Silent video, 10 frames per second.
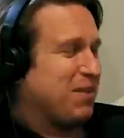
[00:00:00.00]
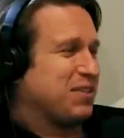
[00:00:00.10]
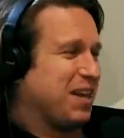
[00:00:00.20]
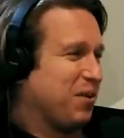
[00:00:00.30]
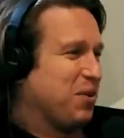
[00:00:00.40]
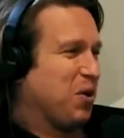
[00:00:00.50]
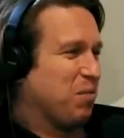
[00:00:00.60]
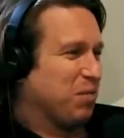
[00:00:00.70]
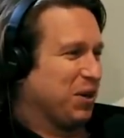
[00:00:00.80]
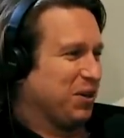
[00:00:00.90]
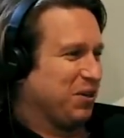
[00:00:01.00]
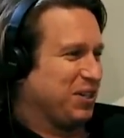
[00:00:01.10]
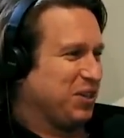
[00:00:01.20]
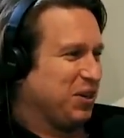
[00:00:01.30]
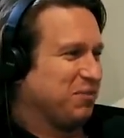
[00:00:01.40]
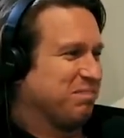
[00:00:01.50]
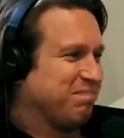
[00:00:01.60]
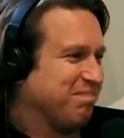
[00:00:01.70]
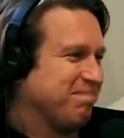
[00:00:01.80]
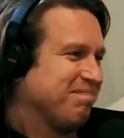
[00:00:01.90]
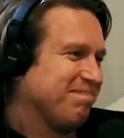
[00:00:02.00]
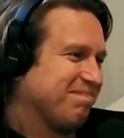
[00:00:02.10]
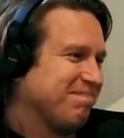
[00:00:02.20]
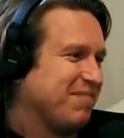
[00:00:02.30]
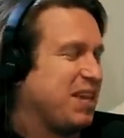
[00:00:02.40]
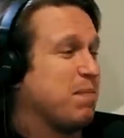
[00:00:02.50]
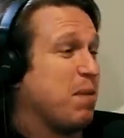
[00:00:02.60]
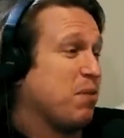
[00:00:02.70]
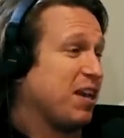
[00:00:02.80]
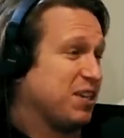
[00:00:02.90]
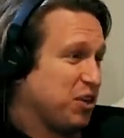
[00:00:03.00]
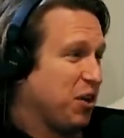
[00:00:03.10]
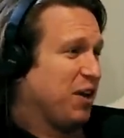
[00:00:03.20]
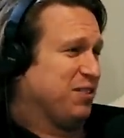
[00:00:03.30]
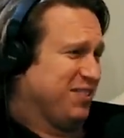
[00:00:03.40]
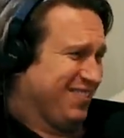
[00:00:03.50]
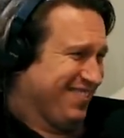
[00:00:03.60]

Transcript: He was a home burglary joke. Like he might break into your house.